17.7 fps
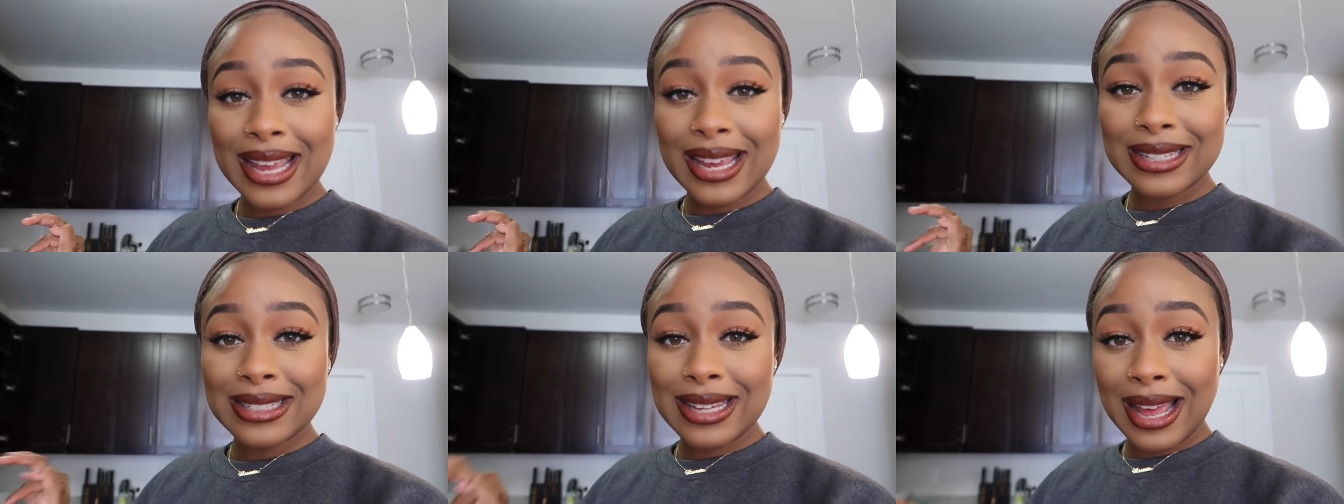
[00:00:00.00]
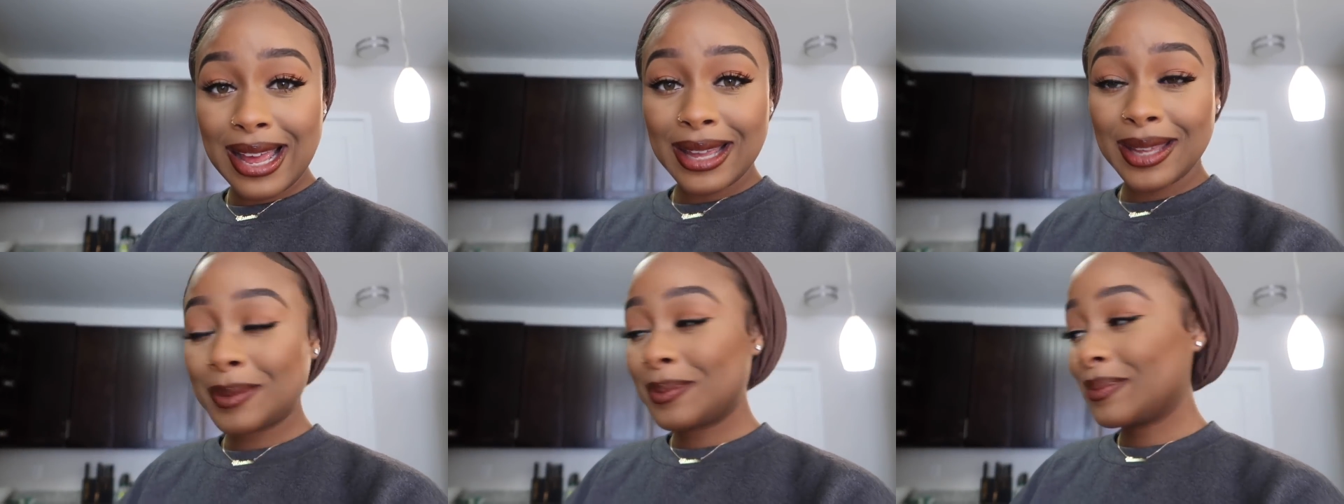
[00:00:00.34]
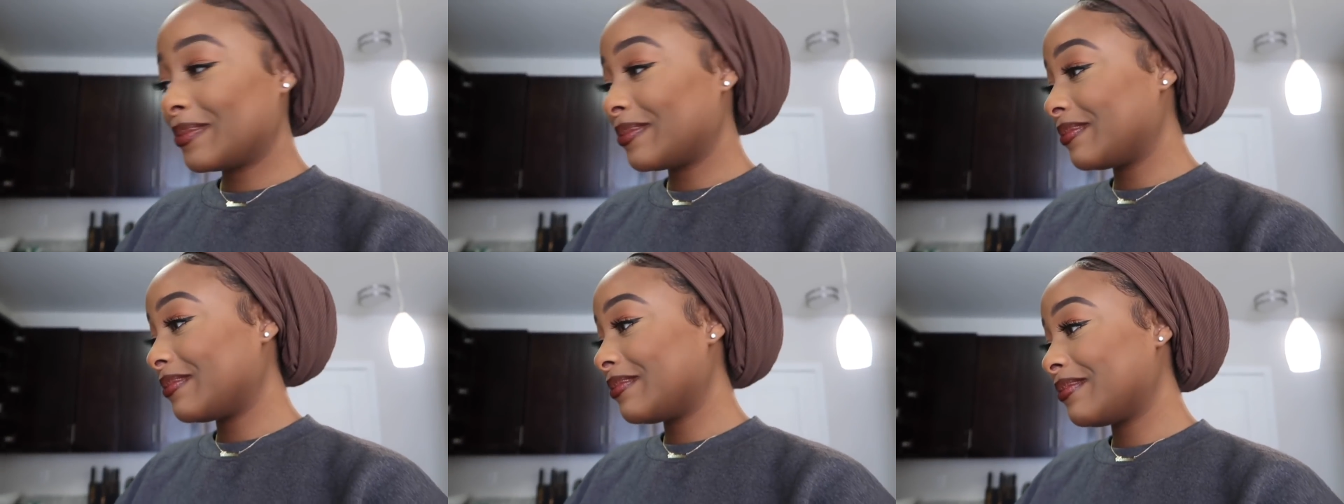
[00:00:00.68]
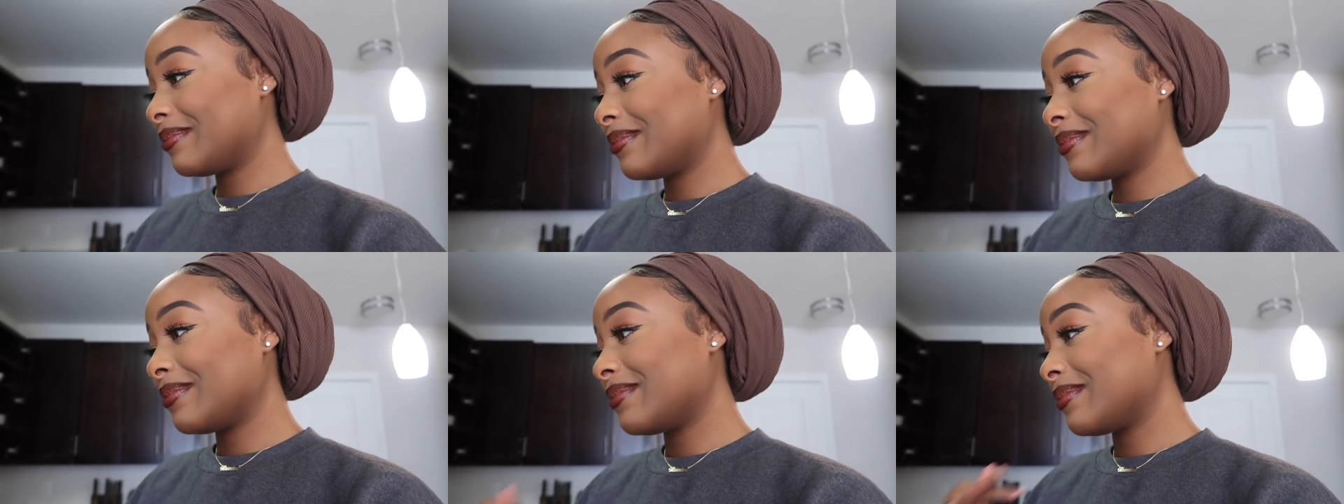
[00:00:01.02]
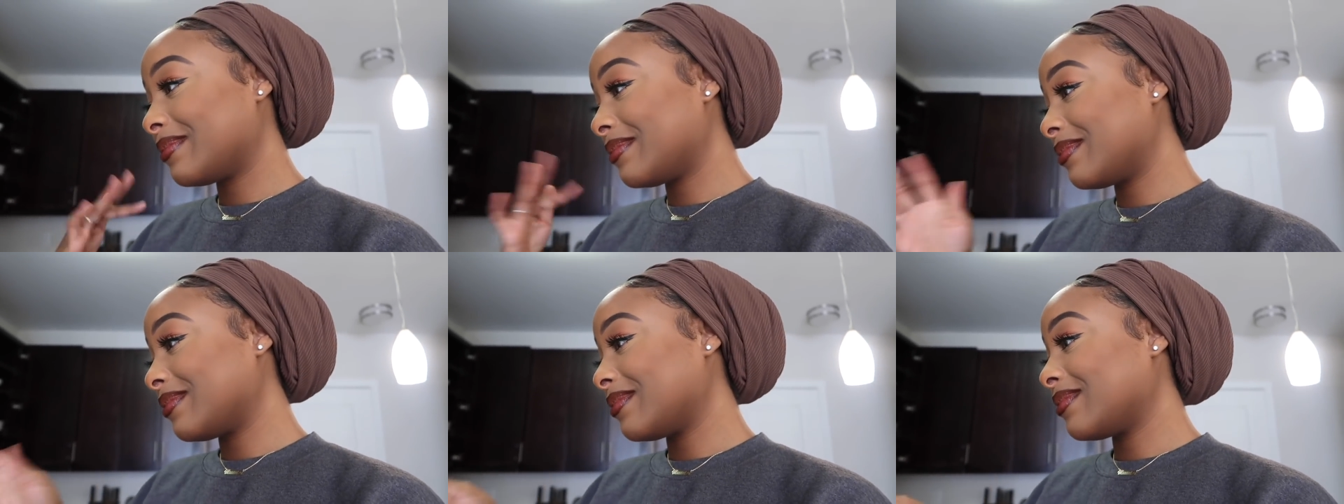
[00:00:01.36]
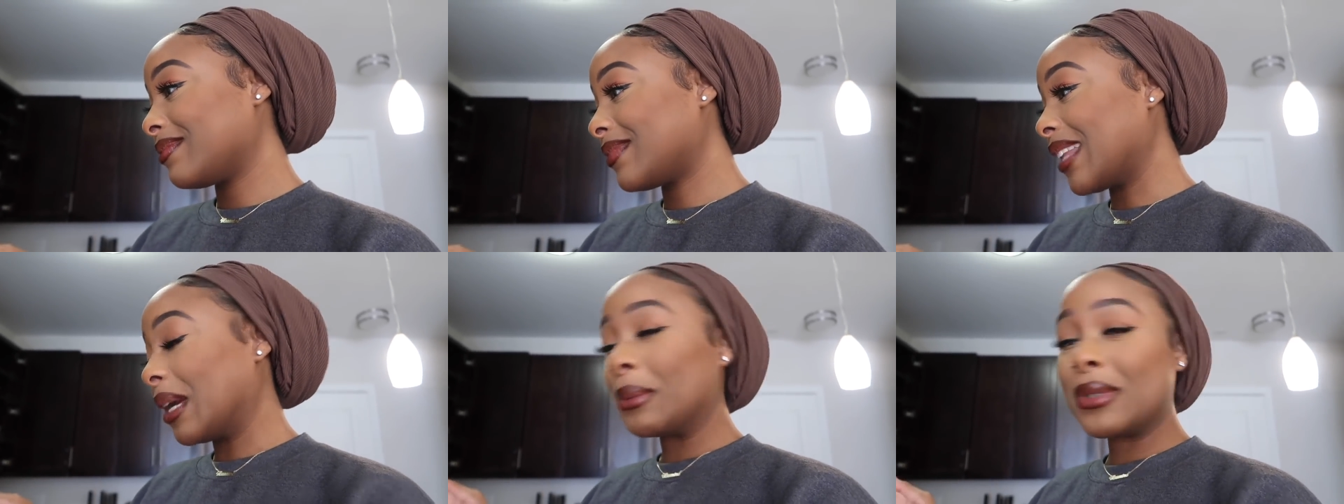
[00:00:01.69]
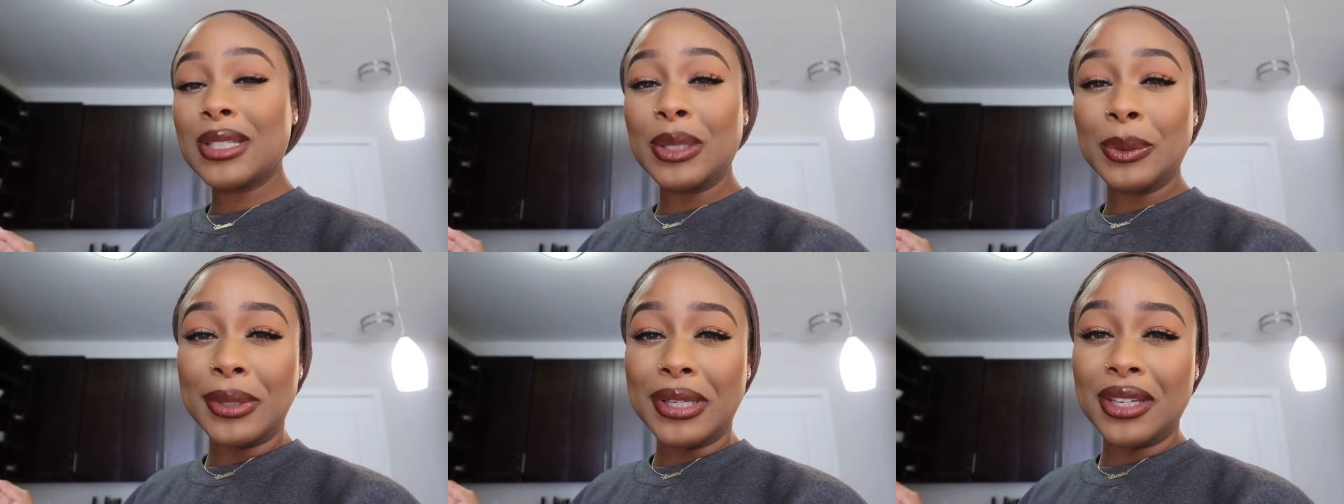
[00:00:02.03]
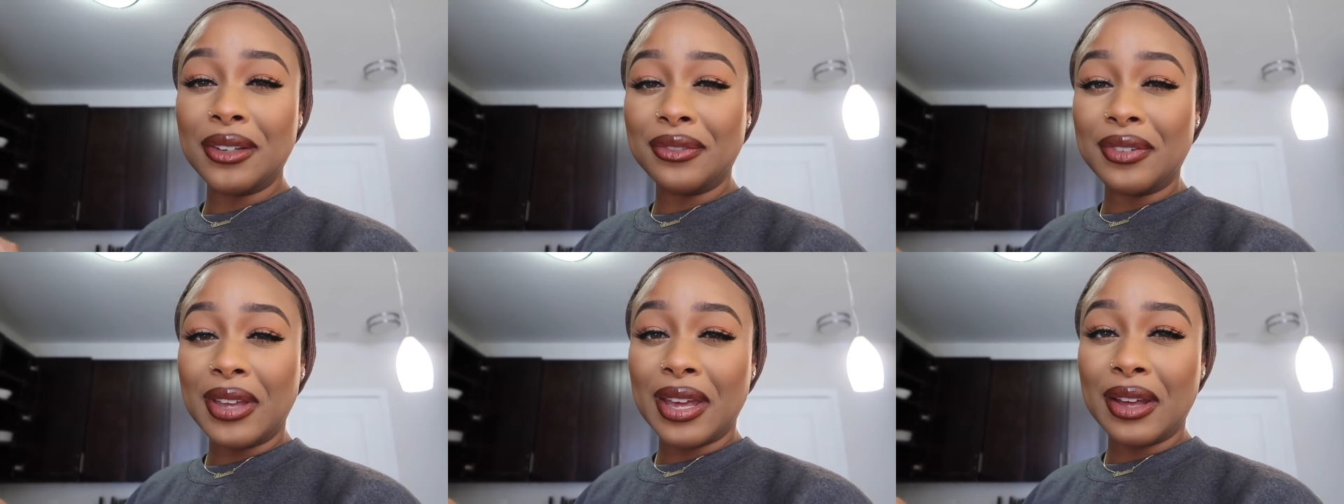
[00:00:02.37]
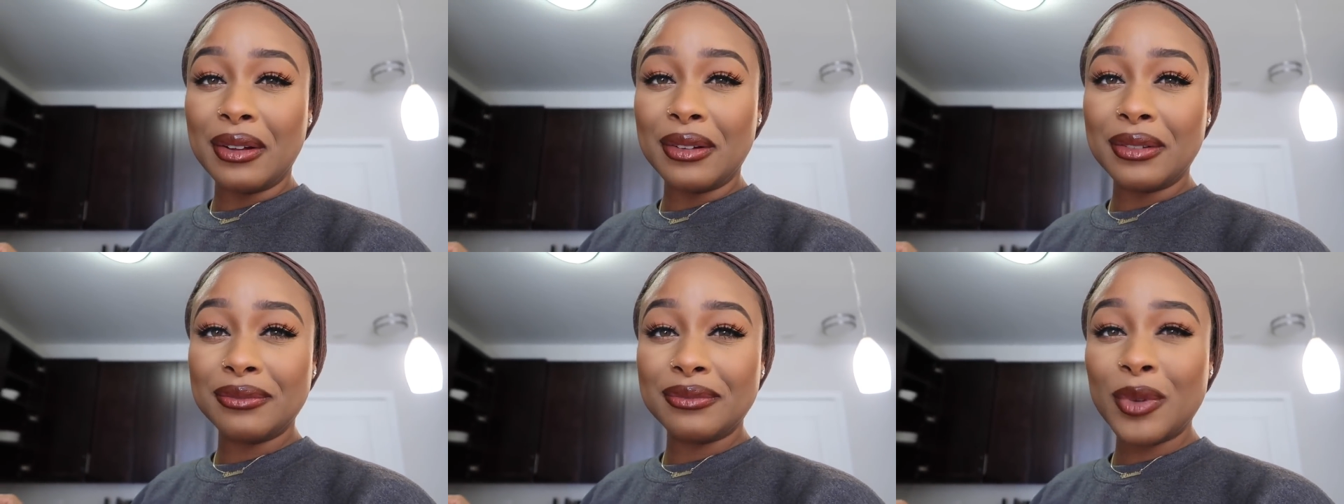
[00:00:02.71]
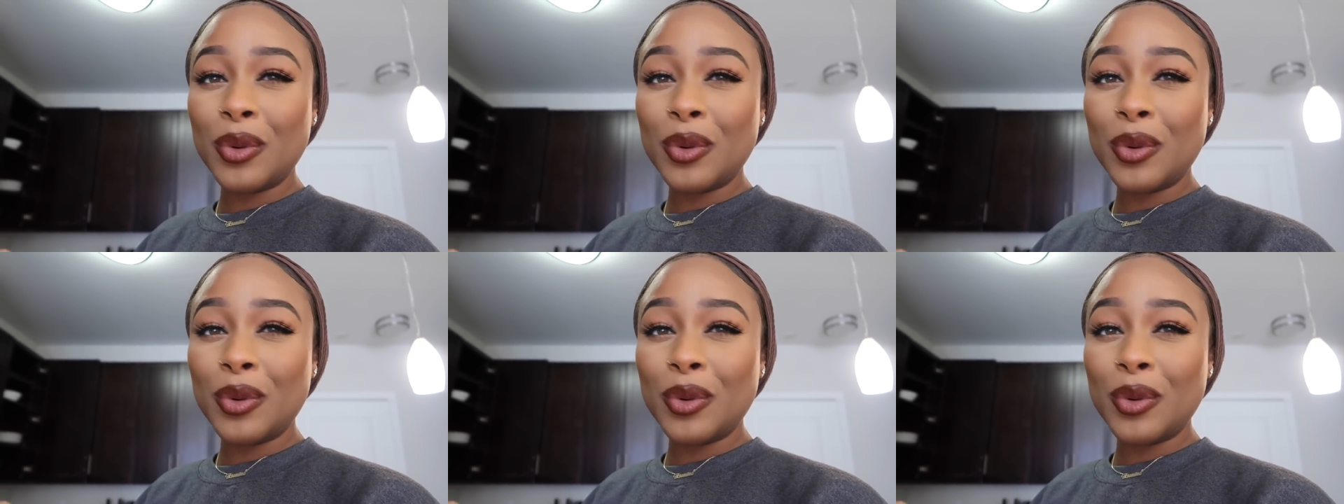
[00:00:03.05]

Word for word: Day time. That was low-key a fail.